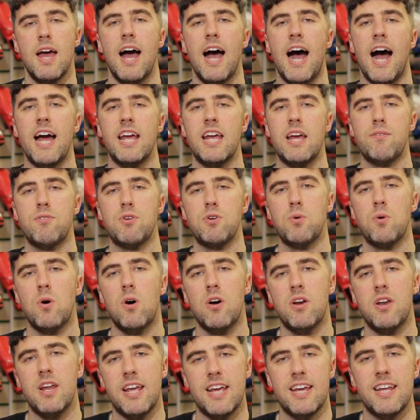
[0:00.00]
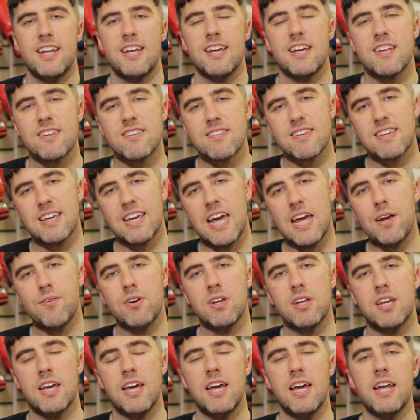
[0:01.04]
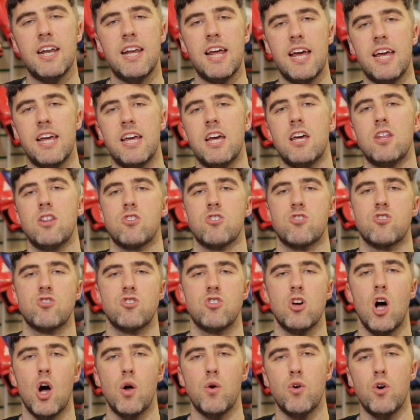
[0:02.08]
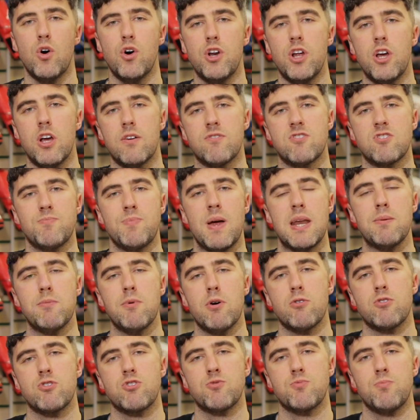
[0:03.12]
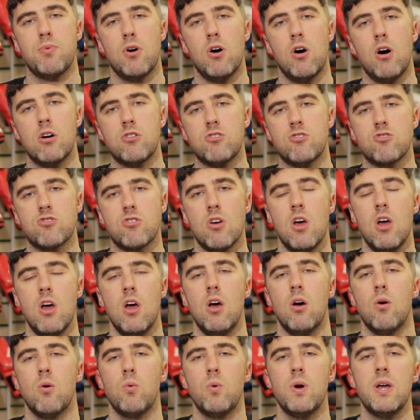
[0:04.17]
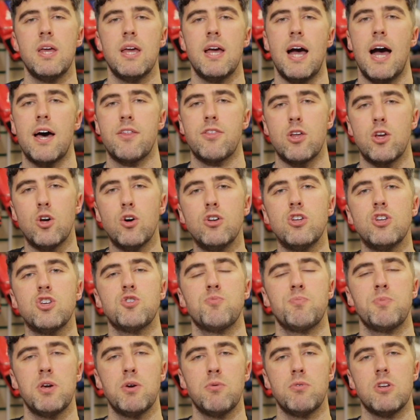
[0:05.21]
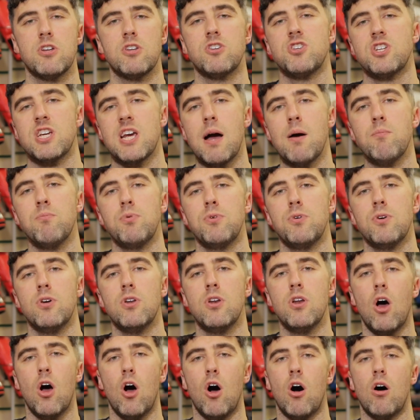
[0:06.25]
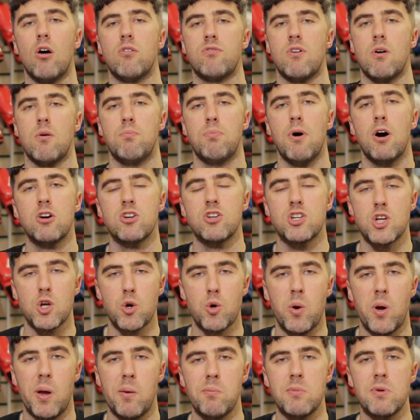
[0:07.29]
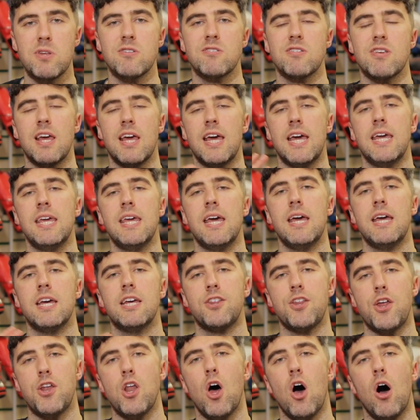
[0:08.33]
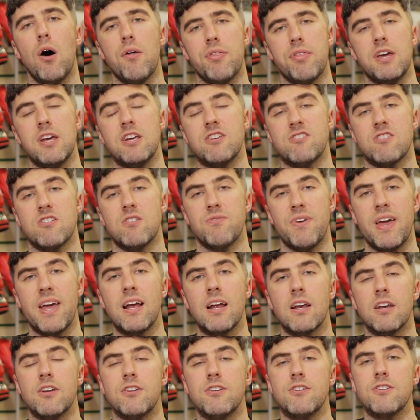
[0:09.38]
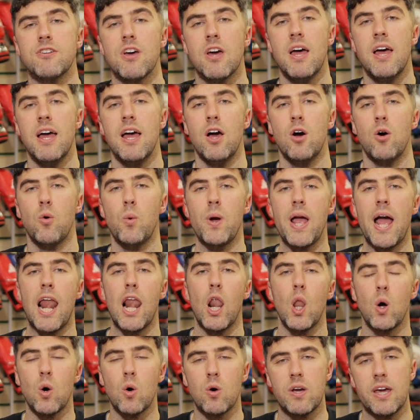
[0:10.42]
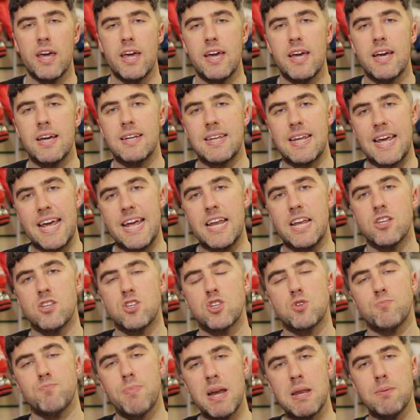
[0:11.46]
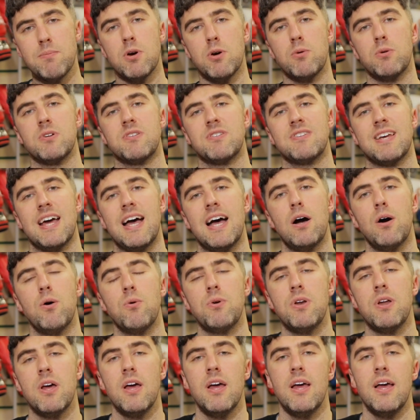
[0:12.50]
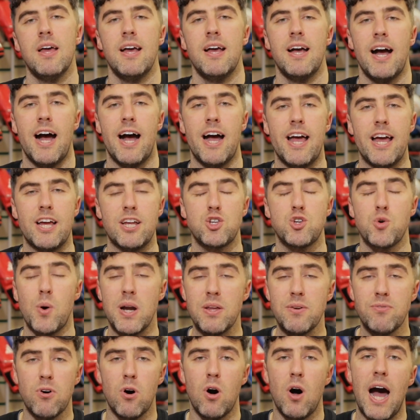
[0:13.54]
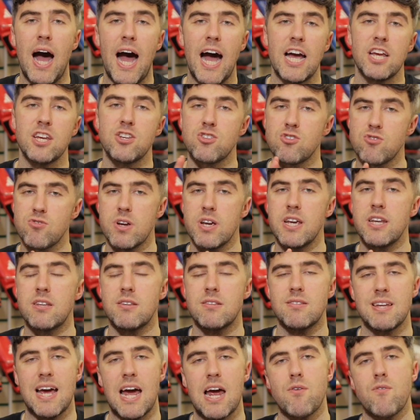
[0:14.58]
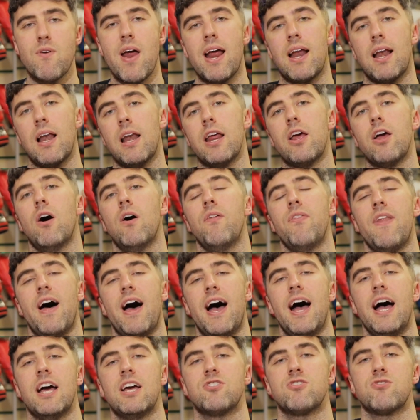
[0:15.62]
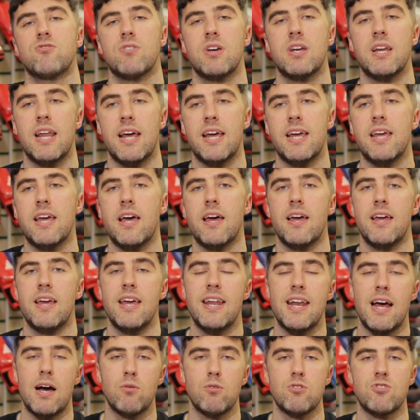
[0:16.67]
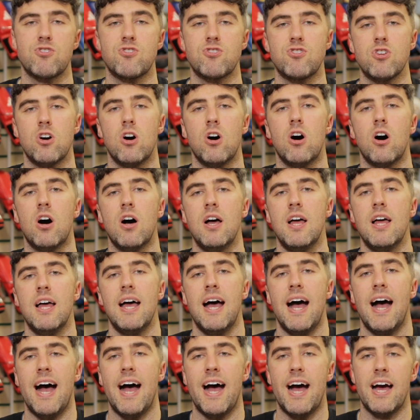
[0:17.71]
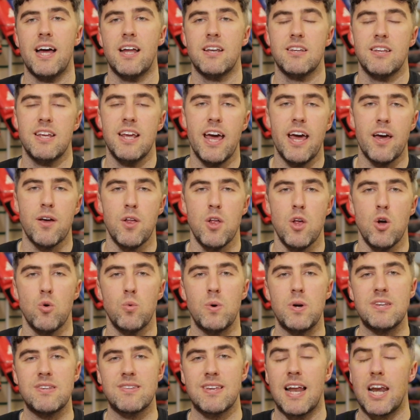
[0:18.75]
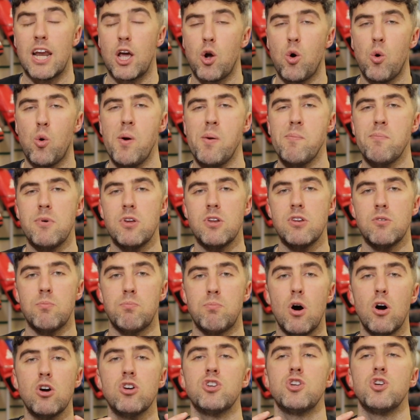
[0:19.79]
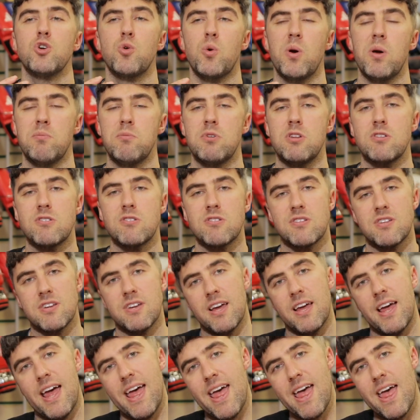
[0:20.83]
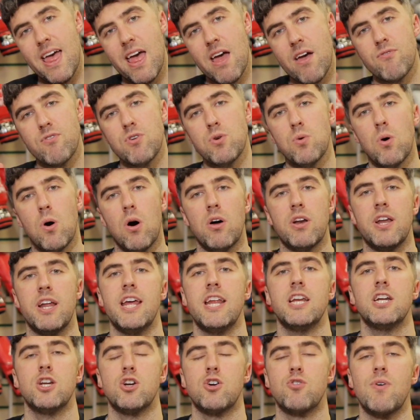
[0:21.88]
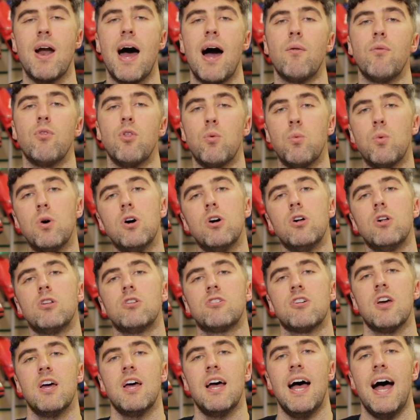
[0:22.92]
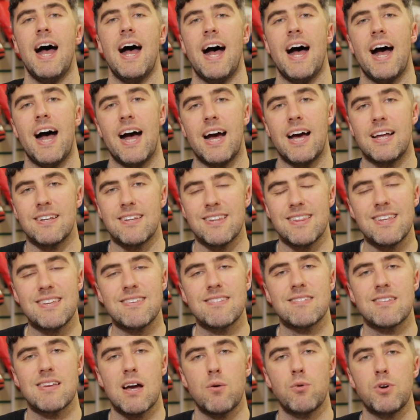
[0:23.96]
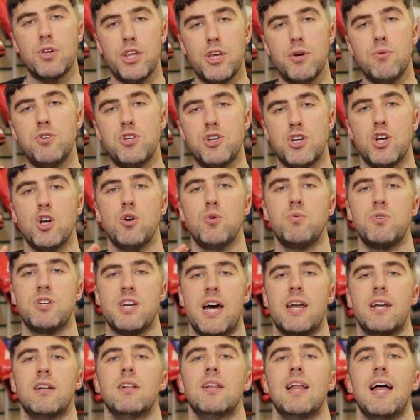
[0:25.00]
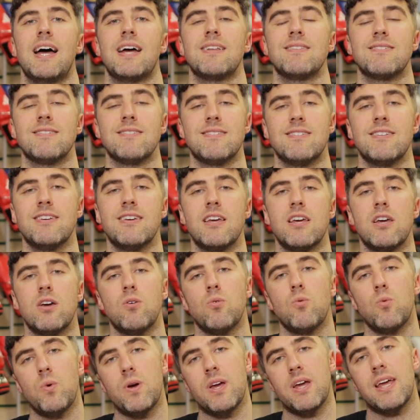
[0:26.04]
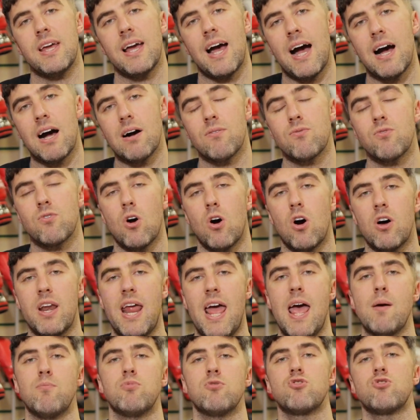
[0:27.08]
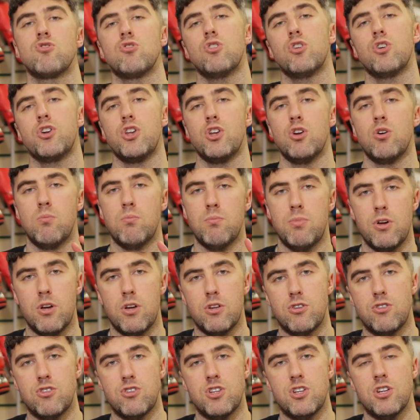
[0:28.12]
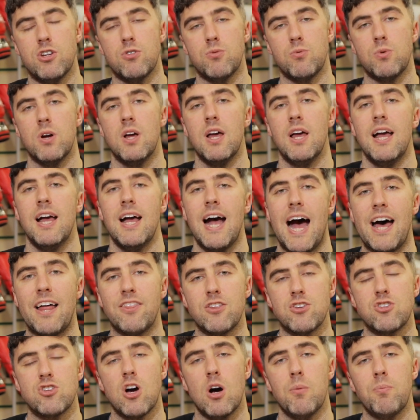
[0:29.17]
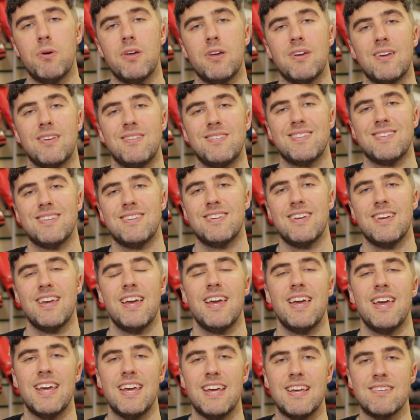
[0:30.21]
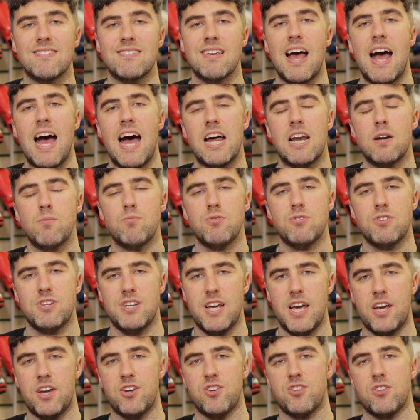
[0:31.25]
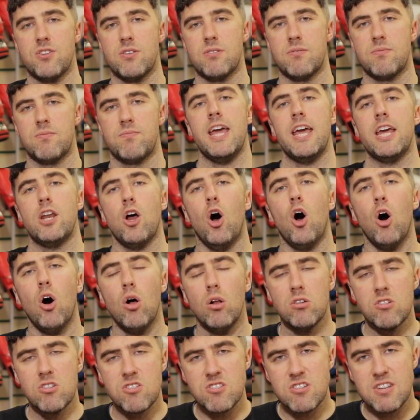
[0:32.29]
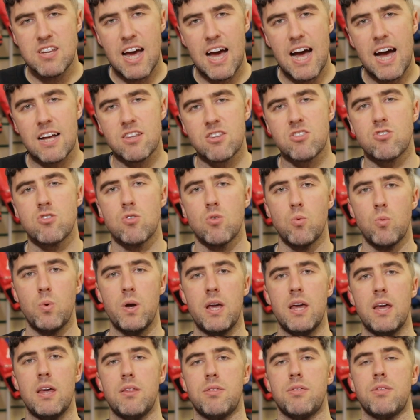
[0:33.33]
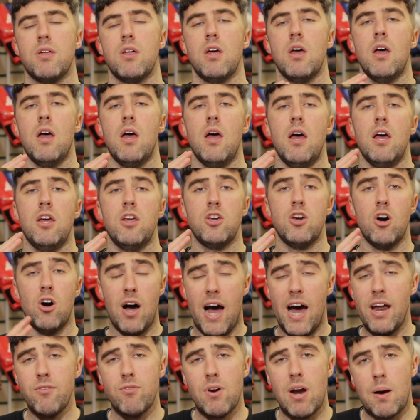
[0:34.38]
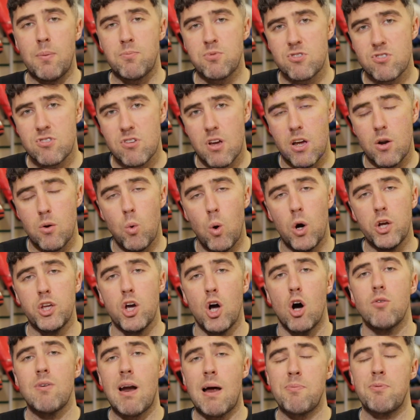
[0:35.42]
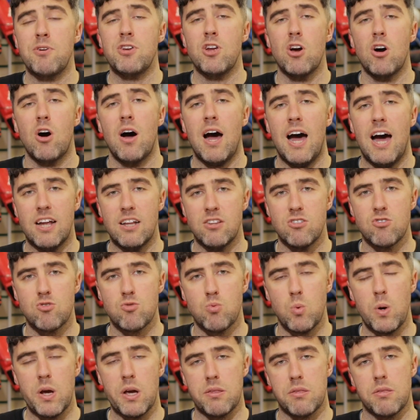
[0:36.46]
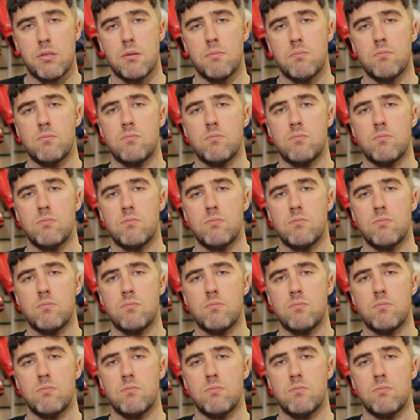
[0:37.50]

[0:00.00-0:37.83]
Hi everyone, it is Kieran Kane here, the store owner of Spennymoor Sports. We are the undisputed champion of boxing equipment here in the northeast of England. We are located in Spennymoor town, 24 High Street, directly on the High Street here in our store. And yeah, we sell equipment, boxing equipment to everyone in and around the world, and this is our YouTube channel, and today we have got episode number 2, and the topic today is hand protection. It all starts with your hand wraps and what you're wrapping your hands with.